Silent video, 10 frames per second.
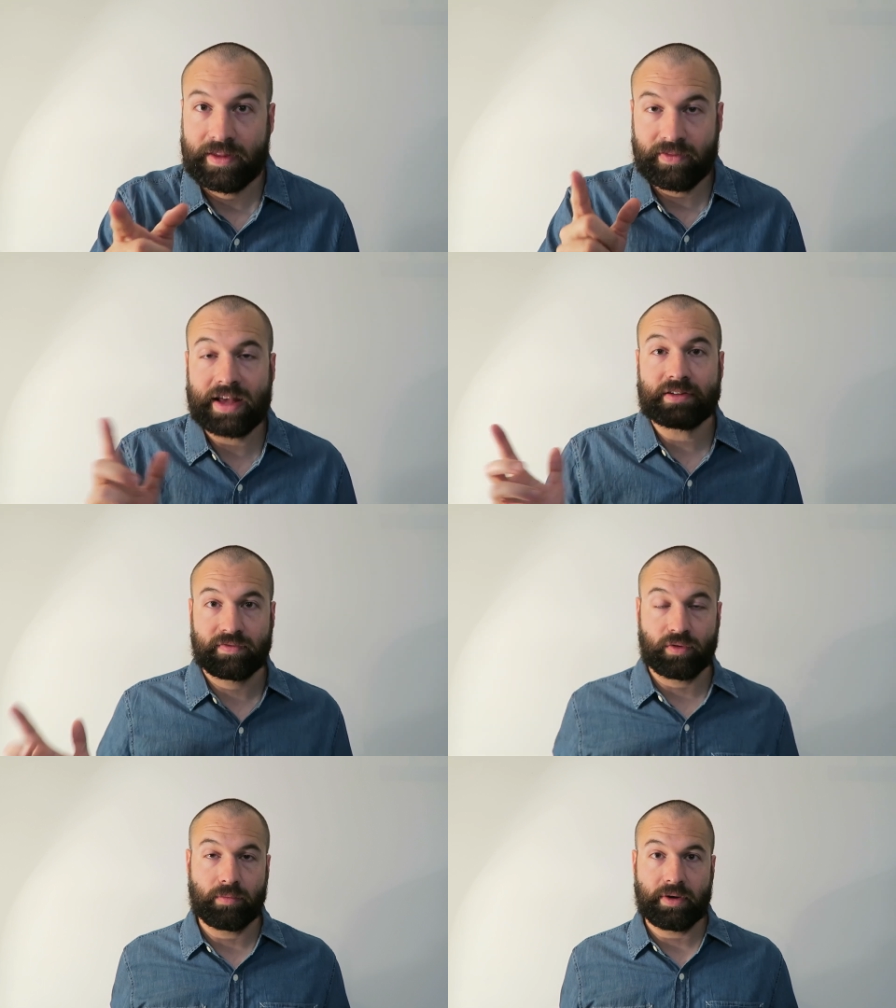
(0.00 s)
That's a
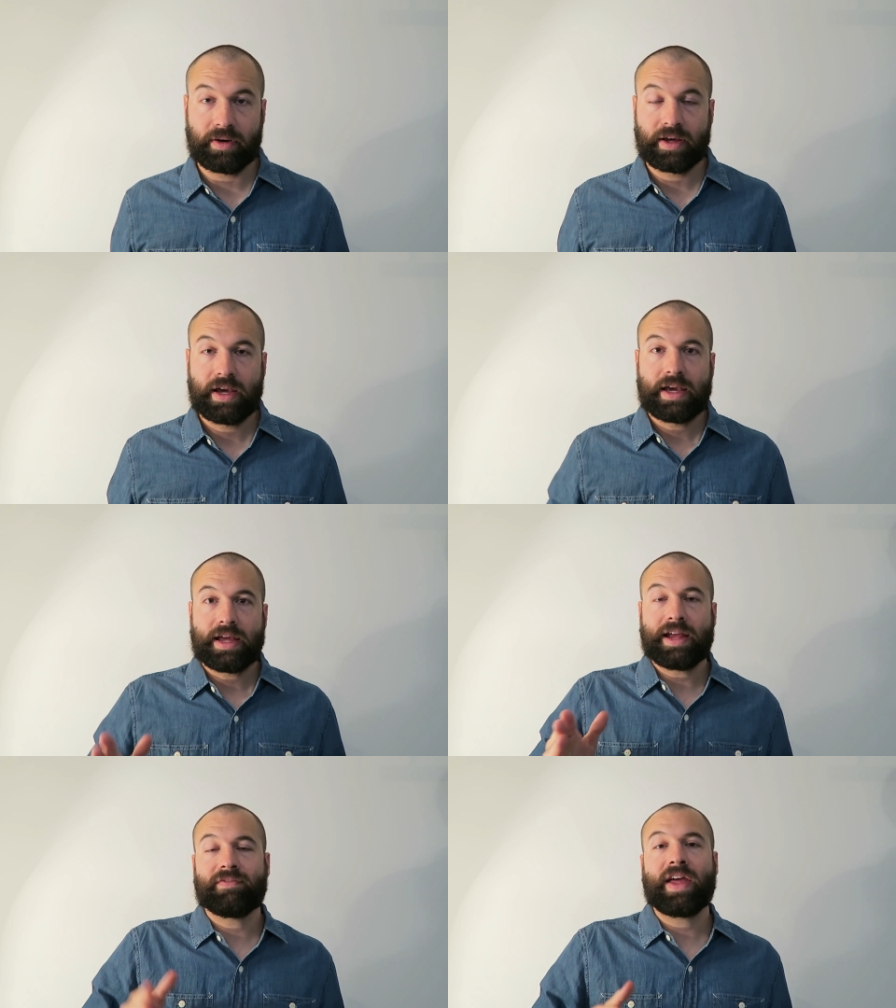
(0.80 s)
full beard.
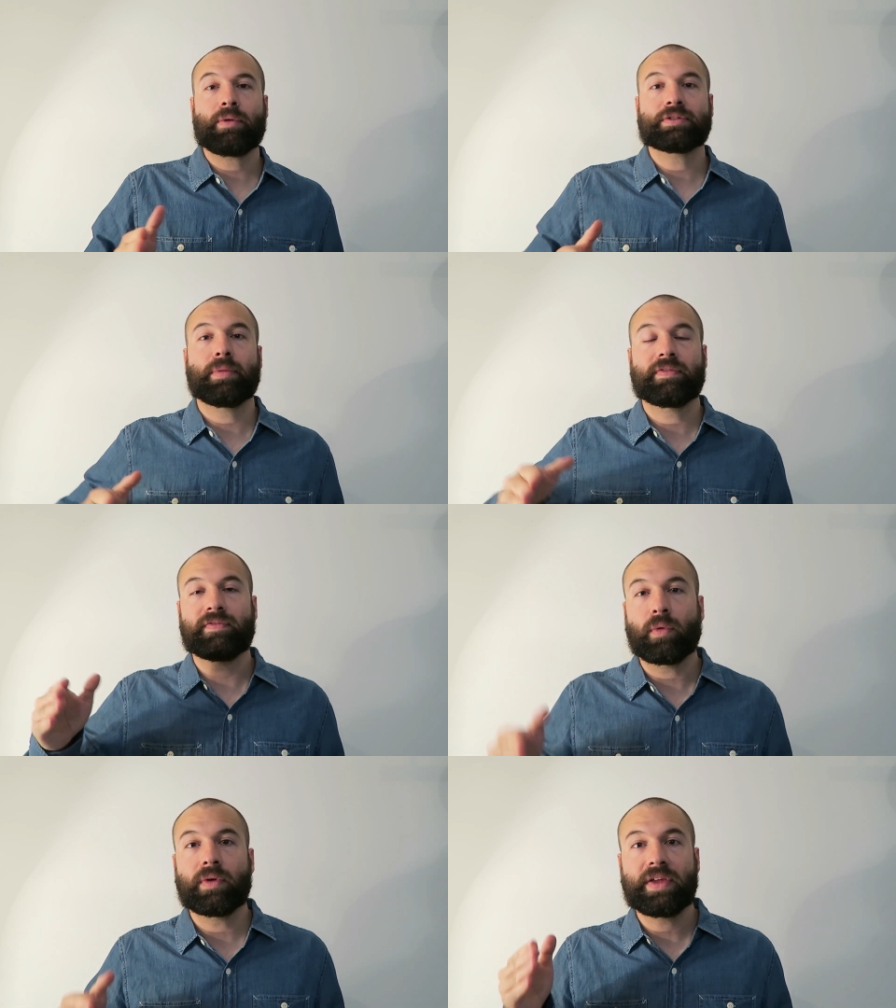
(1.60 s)
If that was
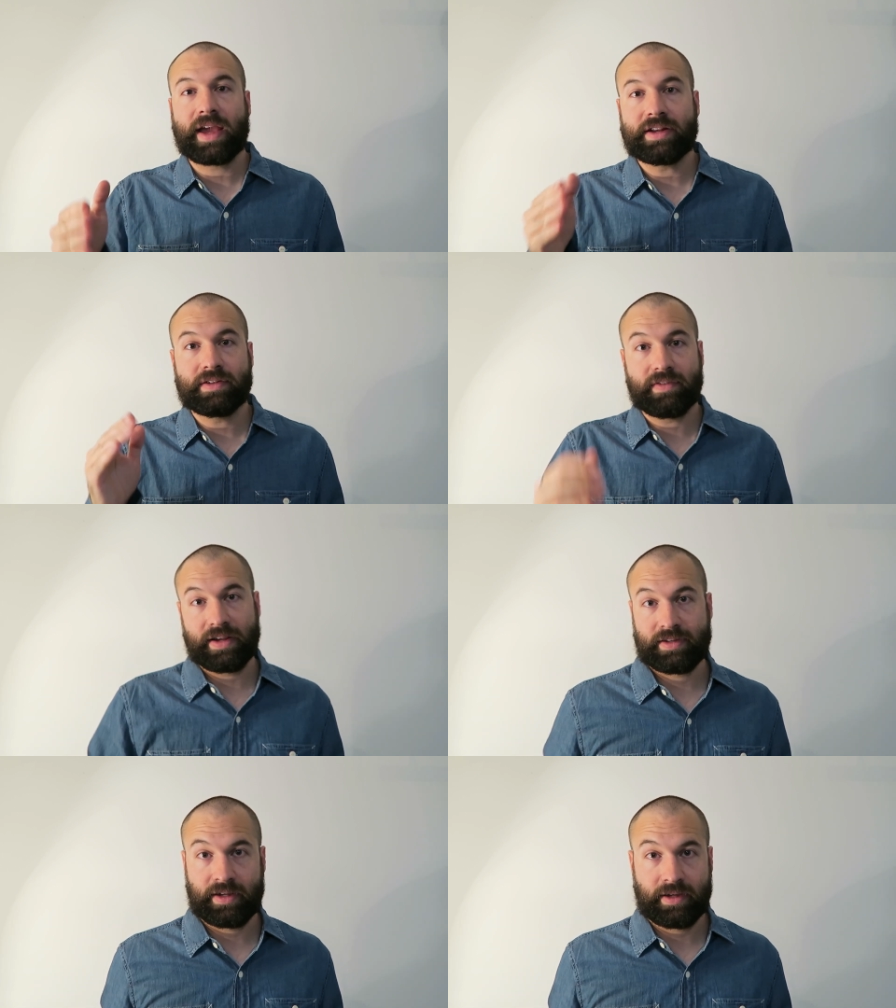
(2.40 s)
before the age of
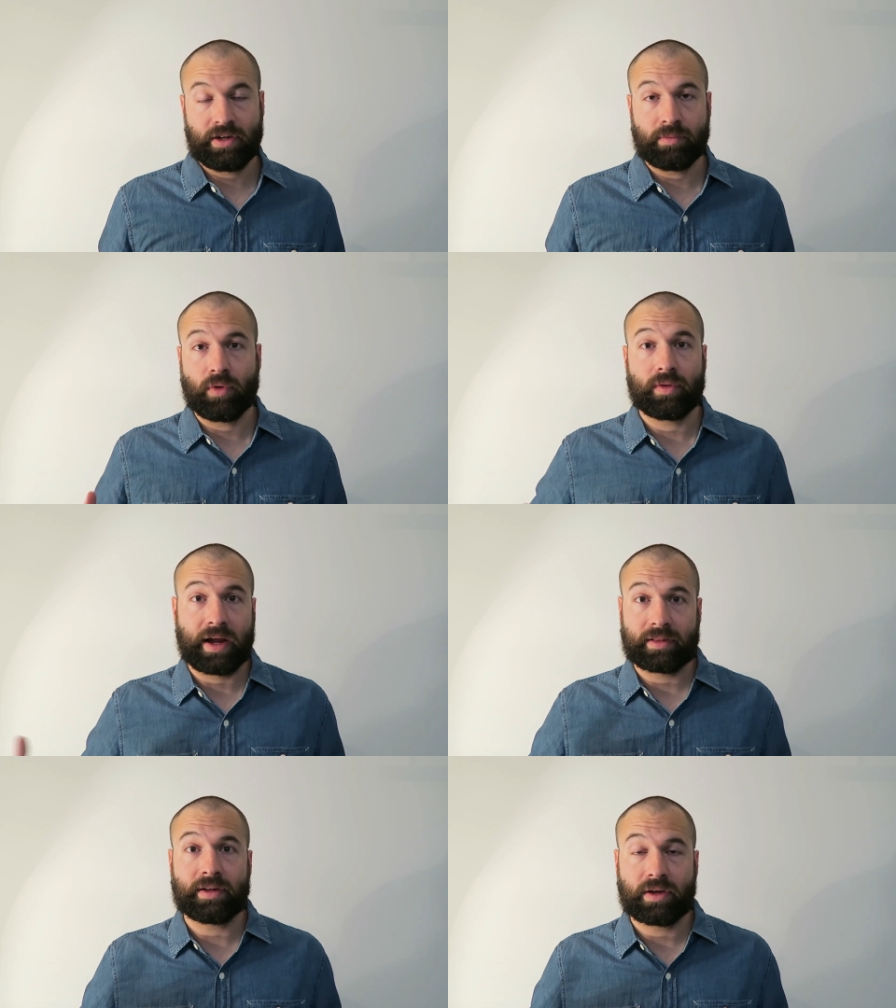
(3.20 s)
18, you're more
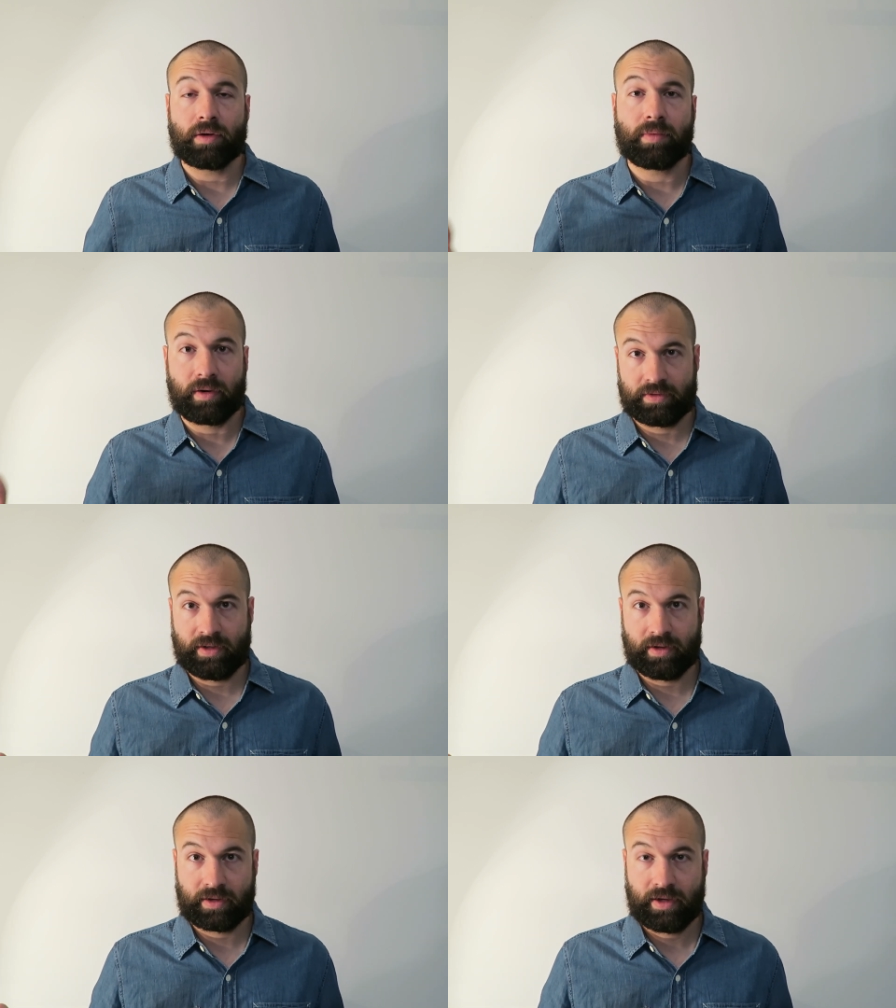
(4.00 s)
likely to go bald
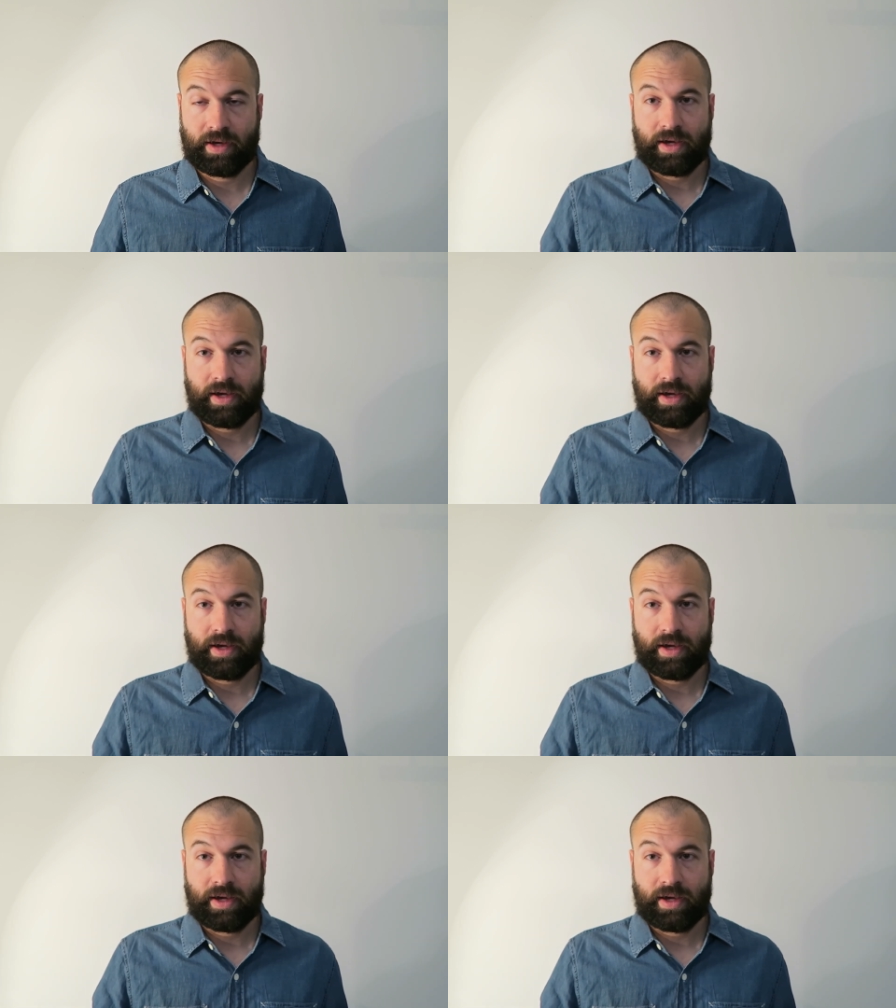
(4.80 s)
young